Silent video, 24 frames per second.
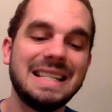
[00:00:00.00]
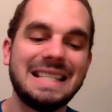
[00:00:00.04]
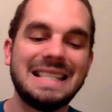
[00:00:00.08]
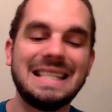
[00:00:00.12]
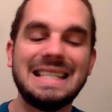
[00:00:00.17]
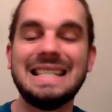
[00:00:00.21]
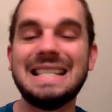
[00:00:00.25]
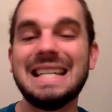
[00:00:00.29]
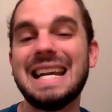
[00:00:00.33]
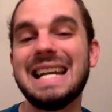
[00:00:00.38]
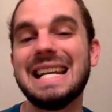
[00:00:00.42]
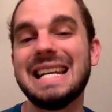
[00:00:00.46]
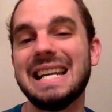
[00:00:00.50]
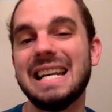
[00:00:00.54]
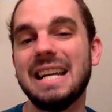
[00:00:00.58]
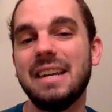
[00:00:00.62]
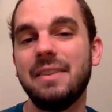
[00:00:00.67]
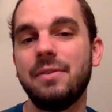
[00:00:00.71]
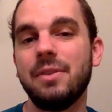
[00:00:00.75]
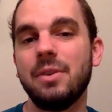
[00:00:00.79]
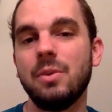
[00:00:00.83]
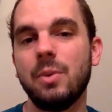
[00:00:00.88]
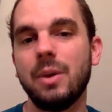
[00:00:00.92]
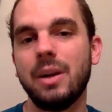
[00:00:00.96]
is data
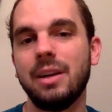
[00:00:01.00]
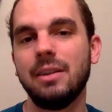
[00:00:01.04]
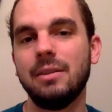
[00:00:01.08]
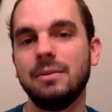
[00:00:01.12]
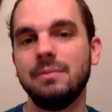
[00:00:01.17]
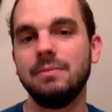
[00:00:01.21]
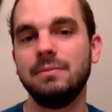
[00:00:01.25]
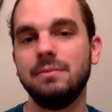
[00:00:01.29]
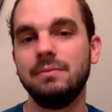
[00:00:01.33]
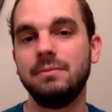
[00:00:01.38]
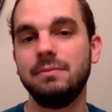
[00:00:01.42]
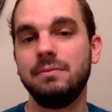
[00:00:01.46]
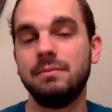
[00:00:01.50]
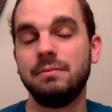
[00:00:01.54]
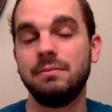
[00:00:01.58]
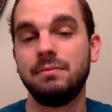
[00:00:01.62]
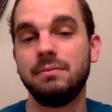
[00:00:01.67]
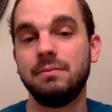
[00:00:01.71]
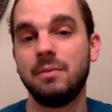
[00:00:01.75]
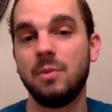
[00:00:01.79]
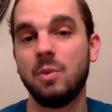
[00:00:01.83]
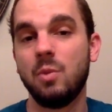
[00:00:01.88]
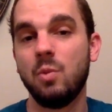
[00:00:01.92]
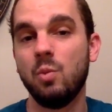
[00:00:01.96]
everywhere,
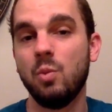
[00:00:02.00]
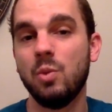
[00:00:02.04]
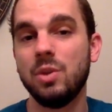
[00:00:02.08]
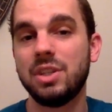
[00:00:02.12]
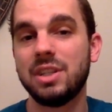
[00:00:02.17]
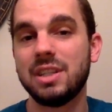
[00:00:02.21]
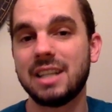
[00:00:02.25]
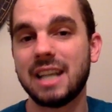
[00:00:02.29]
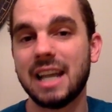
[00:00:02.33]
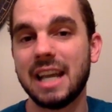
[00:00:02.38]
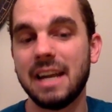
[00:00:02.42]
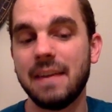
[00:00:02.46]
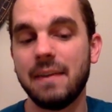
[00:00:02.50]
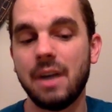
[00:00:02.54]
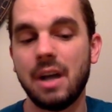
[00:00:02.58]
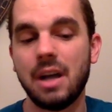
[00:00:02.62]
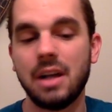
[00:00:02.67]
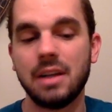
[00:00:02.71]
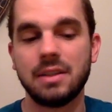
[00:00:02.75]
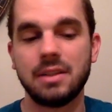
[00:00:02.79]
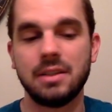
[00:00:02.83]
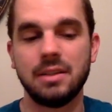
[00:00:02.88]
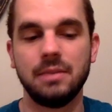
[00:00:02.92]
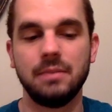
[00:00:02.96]
which is kind of
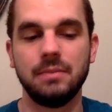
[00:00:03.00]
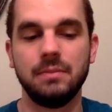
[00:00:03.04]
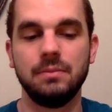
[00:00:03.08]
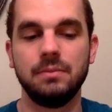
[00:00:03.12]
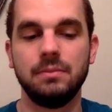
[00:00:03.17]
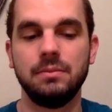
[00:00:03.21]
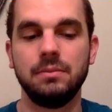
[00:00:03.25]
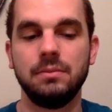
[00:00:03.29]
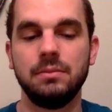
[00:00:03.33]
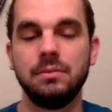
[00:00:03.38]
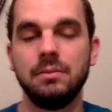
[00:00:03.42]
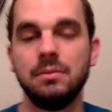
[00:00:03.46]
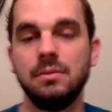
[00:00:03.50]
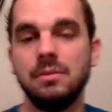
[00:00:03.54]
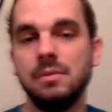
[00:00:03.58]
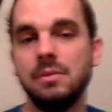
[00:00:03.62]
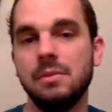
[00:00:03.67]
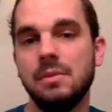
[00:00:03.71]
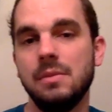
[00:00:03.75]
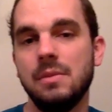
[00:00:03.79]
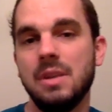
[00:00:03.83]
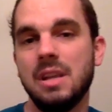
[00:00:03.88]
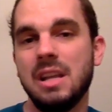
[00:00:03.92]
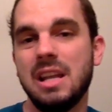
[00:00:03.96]
awesome.
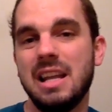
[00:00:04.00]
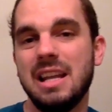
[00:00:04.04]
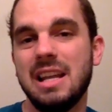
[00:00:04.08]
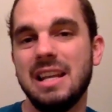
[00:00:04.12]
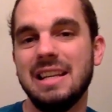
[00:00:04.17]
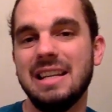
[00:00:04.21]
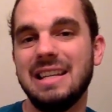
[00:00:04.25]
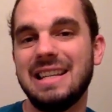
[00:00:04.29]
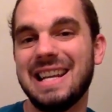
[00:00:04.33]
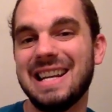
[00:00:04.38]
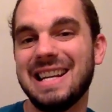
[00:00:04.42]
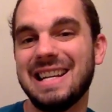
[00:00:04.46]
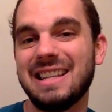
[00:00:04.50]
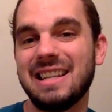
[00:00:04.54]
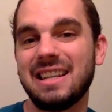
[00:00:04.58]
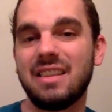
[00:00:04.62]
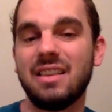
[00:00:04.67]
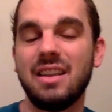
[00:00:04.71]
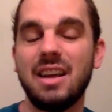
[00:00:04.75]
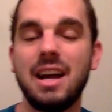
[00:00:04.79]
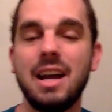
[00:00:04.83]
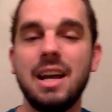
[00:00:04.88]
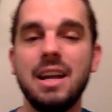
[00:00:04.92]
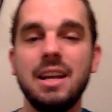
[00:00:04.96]
Data in the
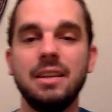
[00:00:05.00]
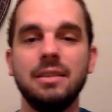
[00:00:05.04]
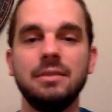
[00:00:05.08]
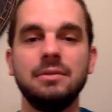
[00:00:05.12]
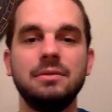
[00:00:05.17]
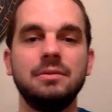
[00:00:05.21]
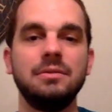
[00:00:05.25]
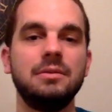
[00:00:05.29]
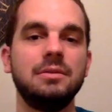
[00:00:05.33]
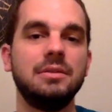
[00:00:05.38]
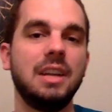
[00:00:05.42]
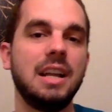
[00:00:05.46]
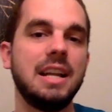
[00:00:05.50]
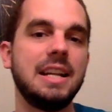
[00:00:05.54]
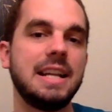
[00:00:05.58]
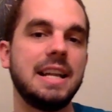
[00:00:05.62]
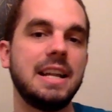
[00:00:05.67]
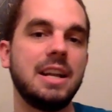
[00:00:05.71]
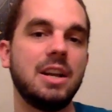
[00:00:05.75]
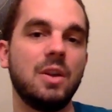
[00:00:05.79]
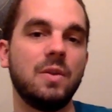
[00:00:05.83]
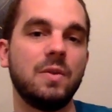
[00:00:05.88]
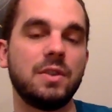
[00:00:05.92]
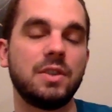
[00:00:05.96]
client,
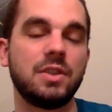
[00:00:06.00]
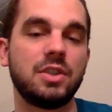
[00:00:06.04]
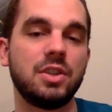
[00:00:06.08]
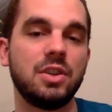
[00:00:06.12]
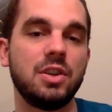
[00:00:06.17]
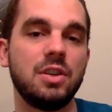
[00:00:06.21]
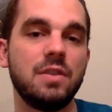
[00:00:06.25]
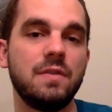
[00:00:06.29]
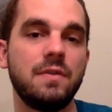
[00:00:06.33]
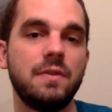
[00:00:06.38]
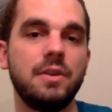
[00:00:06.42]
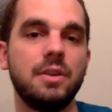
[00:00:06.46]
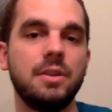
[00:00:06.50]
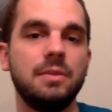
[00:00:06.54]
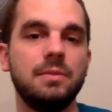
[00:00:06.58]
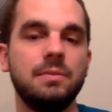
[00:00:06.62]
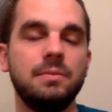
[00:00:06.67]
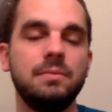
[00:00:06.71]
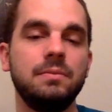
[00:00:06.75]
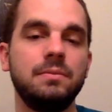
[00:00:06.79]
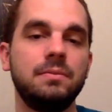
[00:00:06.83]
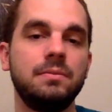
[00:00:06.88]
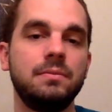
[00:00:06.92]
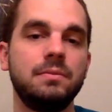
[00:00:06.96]
data on the server.
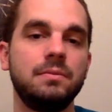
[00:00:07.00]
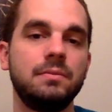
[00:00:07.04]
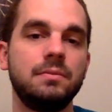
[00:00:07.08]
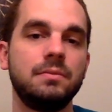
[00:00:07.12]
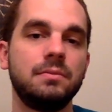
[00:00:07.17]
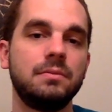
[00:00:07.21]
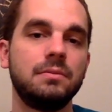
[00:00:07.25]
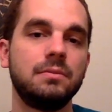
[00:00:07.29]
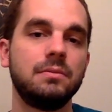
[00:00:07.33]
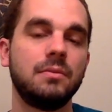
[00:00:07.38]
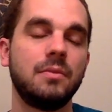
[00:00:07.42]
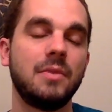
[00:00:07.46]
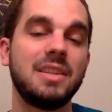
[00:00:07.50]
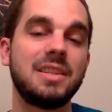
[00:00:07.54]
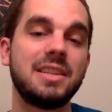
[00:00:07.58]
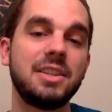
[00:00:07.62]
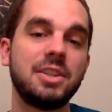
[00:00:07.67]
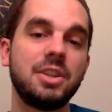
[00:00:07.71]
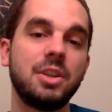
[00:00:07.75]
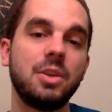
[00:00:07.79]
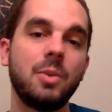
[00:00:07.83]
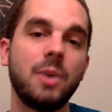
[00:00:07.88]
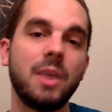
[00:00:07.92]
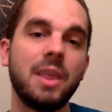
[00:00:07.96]

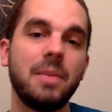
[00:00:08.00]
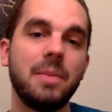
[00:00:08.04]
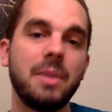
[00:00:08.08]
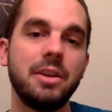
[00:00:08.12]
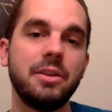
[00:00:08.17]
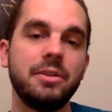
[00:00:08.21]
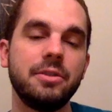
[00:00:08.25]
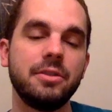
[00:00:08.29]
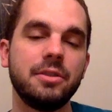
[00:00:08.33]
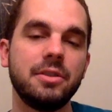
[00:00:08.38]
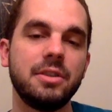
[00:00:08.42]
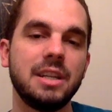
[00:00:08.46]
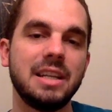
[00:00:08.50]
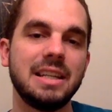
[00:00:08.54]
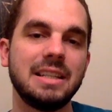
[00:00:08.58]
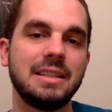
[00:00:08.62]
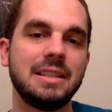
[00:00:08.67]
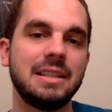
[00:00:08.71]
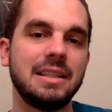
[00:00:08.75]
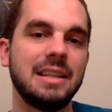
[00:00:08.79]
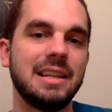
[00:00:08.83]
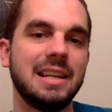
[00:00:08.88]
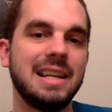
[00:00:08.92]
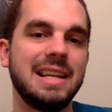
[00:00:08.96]
Essentially the way the Meteor does
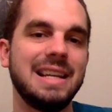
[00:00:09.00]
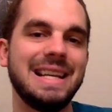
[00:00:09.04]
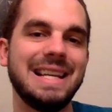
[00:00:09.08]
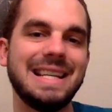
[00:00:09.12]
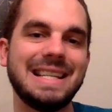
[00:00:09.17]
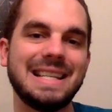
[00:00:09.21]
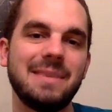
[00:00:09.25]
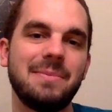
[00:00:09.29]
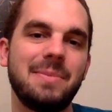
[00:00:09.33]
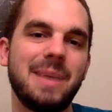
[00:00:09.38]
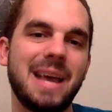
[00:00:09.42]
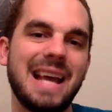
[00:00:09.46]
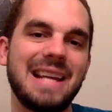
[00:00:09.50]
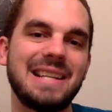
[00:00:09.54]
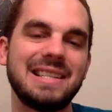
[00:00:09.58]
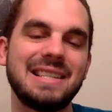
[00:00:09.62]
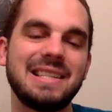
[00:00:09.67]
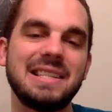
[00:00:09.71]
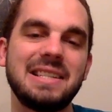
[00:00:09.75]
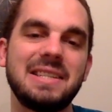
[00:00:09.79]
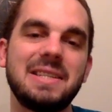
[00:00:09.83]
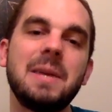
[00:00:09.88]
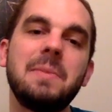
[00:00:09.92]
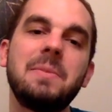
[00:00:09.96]
it is it passes
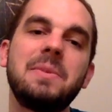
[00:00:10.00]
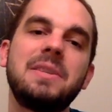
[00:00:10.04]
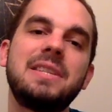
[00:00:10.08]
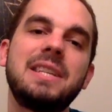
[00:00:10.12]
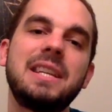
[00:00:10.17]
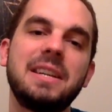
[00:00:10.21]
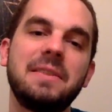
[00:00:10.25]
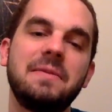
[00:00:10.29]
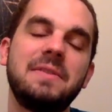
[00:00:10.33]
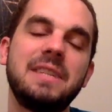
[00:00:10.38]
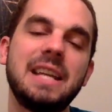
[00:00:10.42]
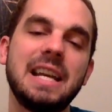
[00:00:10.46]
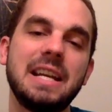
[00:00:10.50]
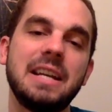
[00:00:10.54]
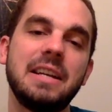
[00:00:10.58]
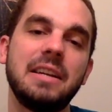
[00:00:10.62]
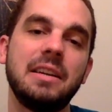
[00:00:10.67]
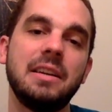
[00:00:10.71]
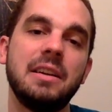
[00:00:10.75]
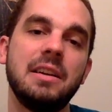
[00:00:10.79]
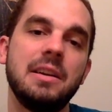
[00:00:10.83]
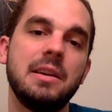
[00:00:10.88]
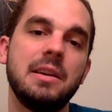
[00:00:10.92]
a subset of data